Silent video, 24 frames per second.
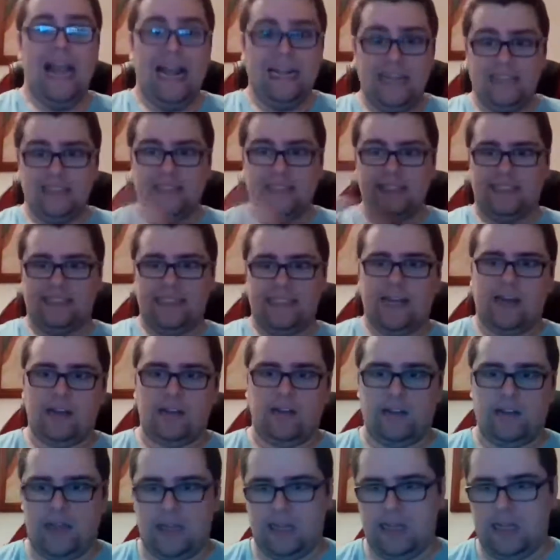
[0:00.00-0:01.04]
And that's the
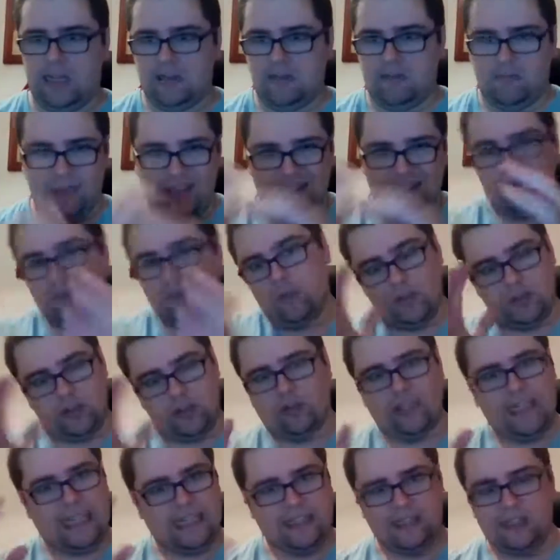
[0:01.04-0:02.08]
second, and, and, and,
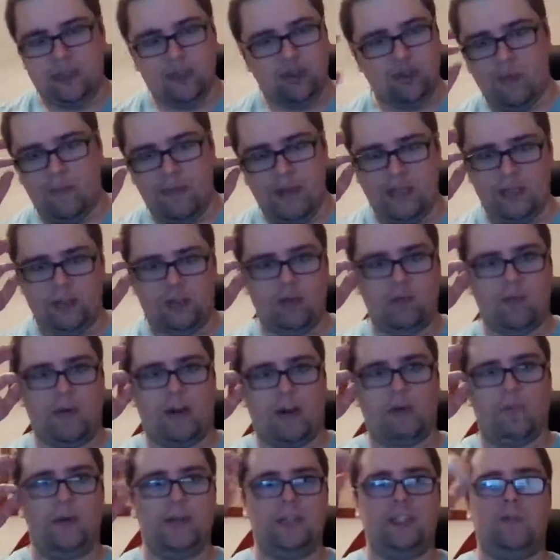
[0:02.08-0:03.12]
so that's the zoom in, zoom
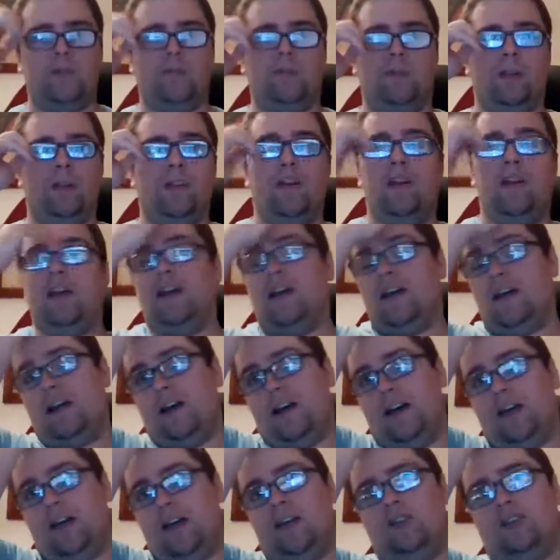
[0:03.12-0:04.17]
out principle,
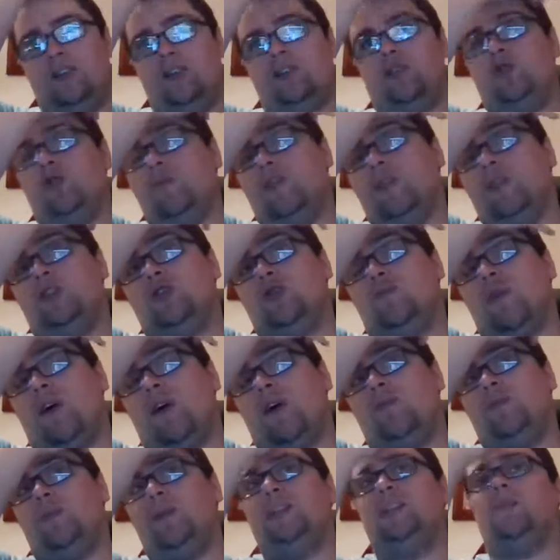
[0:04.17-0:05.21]
uh, zoom in, zoom
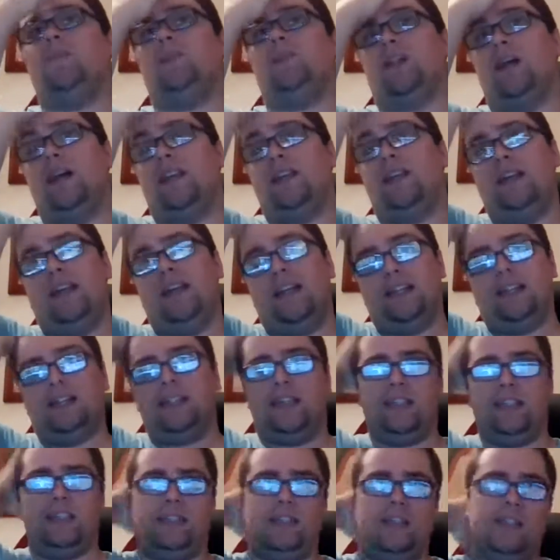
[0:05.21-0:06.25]
out principle that I think
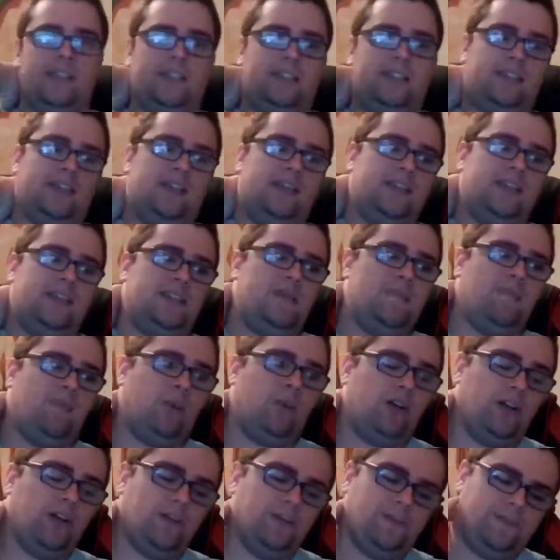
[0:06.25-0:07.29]
is, is, is, is
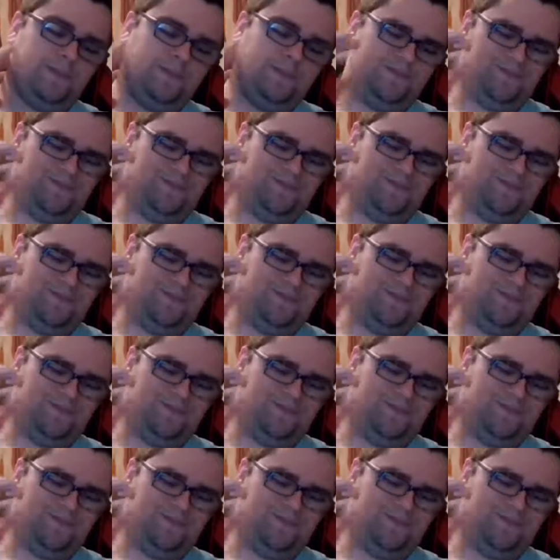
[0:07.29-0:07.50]
important.